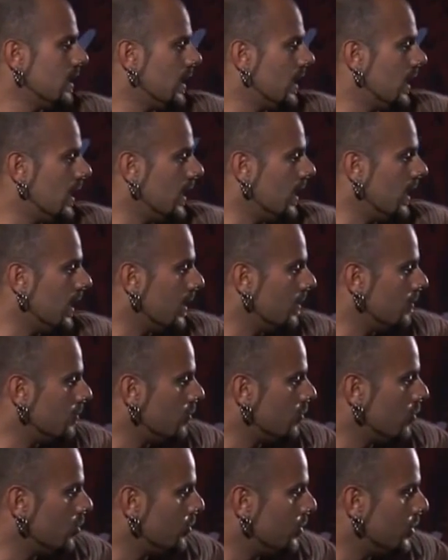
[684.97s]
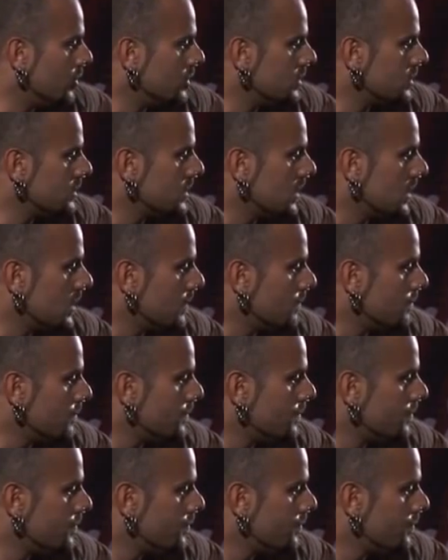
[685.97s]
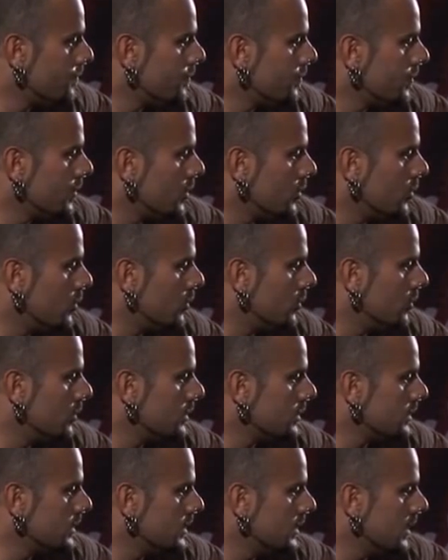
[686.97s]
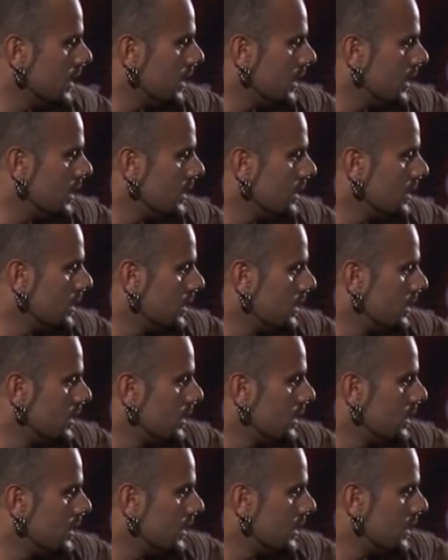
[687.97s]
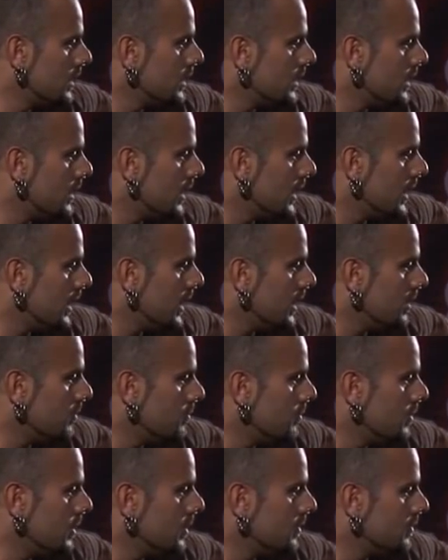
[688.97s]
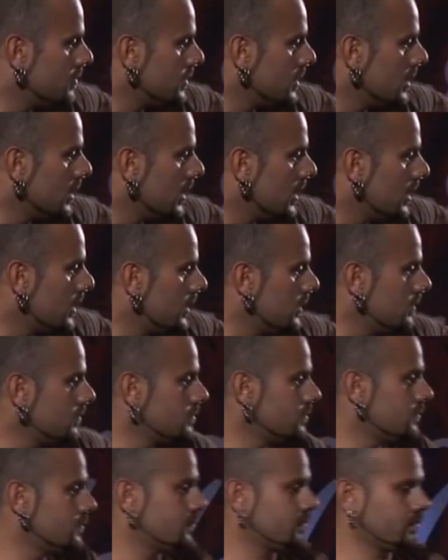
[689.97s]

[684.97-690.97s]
We'll put some chorus in there and a bit of delay.